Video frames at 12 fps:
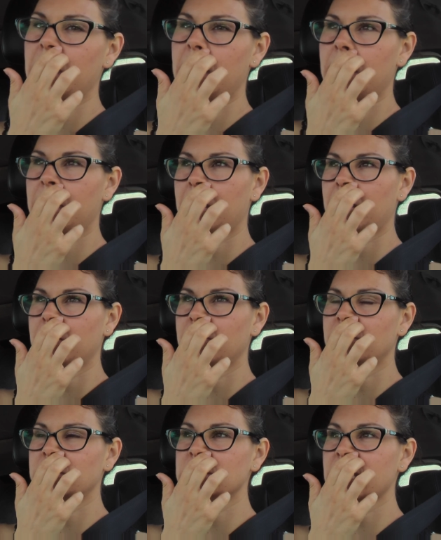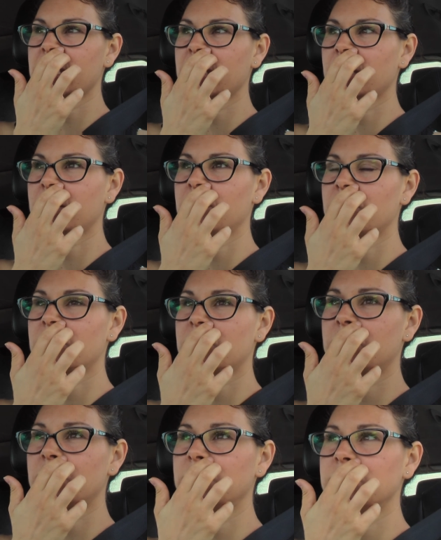Uh, there's like,
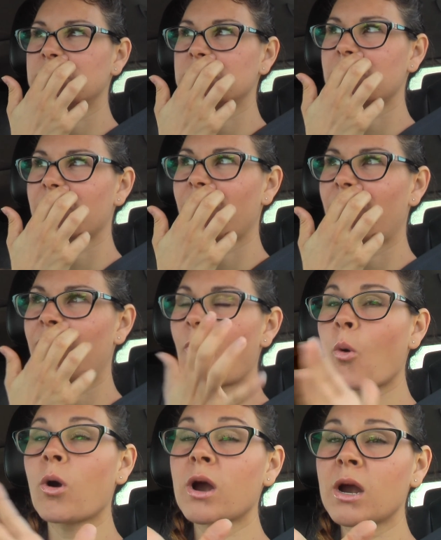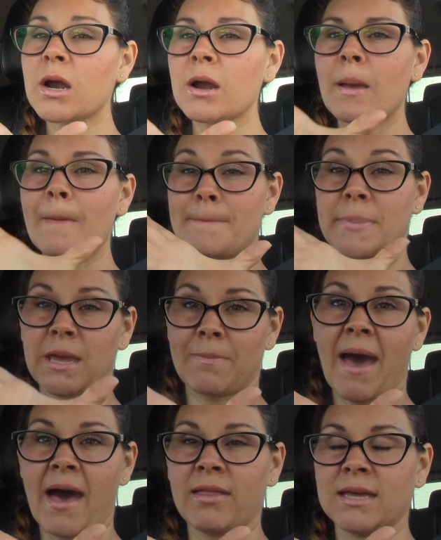there's four
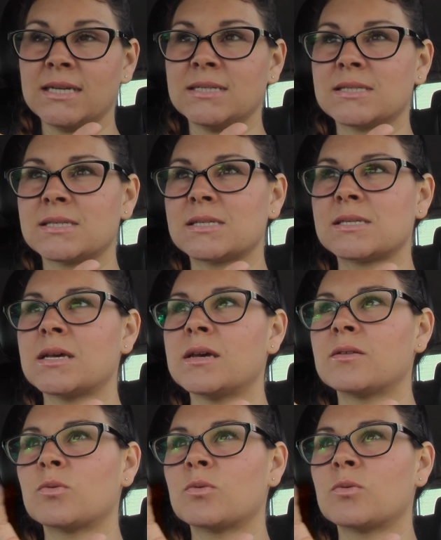big palettes.